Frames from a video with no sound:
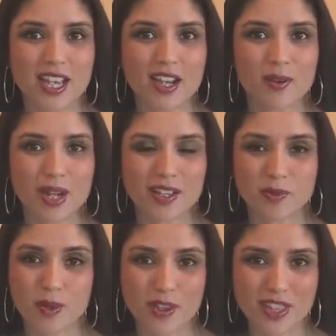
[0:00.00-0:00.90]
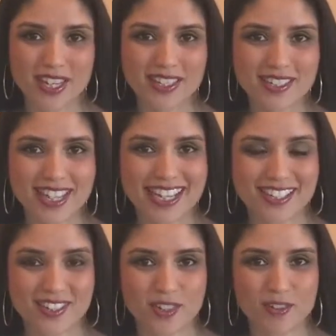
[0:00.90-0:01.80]
around worthiness and
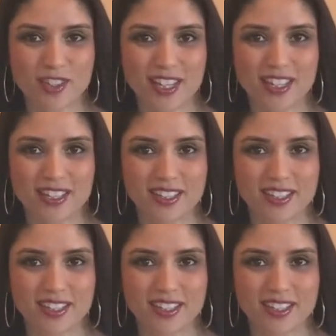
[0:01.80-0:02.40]
deserving.